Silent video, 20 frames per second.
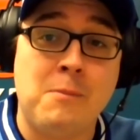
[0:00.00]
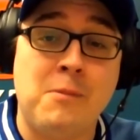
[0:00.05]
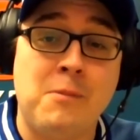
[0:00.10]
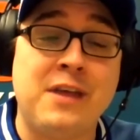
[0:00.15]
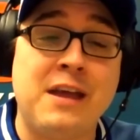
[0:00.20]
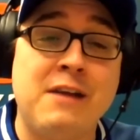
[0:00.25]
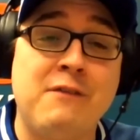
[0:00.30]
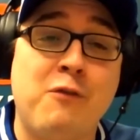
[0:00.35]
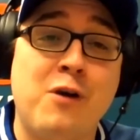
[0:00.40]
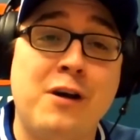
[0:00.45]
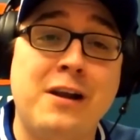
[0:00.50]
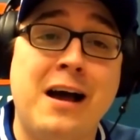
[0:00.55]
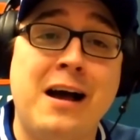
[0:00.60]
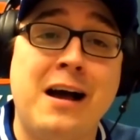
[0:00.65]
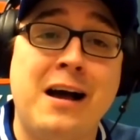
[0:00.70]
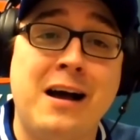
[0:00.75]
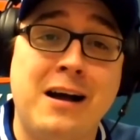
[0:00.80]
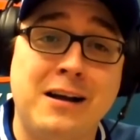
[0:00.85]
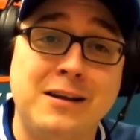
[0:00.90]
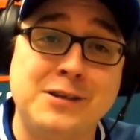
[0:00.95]
but they've won
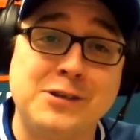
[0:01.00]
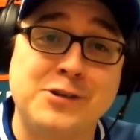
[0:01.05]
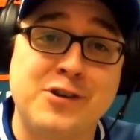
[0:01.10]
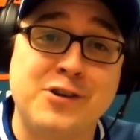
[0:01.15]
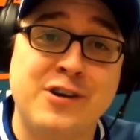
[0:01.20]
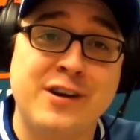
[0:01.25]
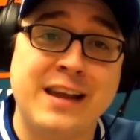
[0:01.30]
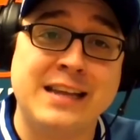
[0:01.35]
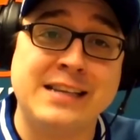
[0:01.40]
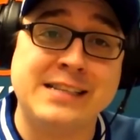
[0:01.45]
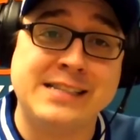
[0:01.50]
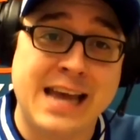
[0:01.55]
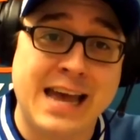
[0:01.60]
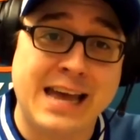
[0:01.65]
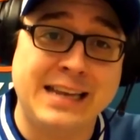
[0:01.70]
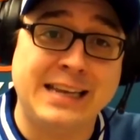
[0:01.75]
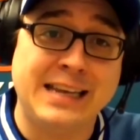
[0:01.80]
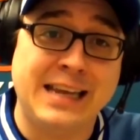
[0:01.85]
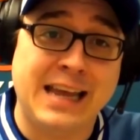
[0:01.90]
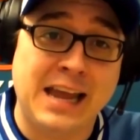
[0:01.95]
one hundred
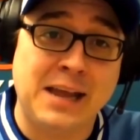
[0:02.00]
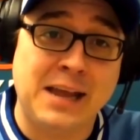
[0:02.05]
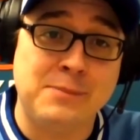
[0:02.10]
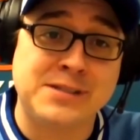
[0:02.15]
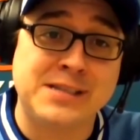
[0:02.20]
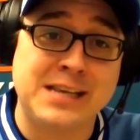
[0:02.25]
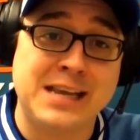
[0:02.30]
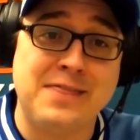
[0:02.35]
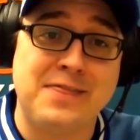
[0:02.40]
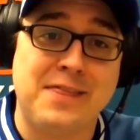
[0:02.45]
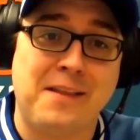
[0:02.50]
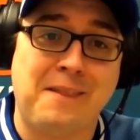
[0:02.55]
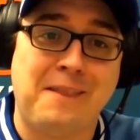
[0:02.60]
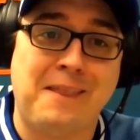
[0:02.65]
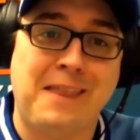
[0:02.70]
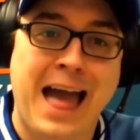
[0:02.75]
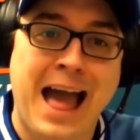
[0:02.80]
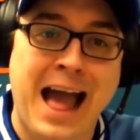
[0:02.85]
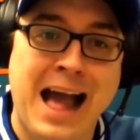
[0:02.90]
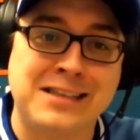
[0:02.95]
ten games in the
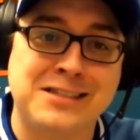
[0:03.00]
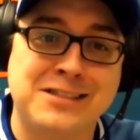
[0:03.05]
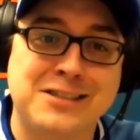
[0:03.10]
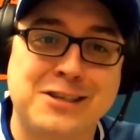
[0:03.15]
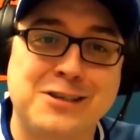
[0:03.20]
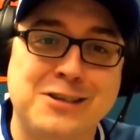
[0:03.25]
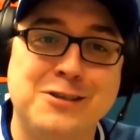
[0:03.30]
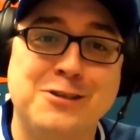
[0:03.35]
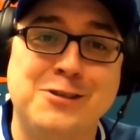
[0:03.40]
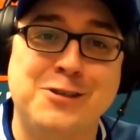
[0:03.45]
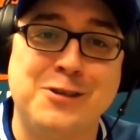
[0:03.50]
last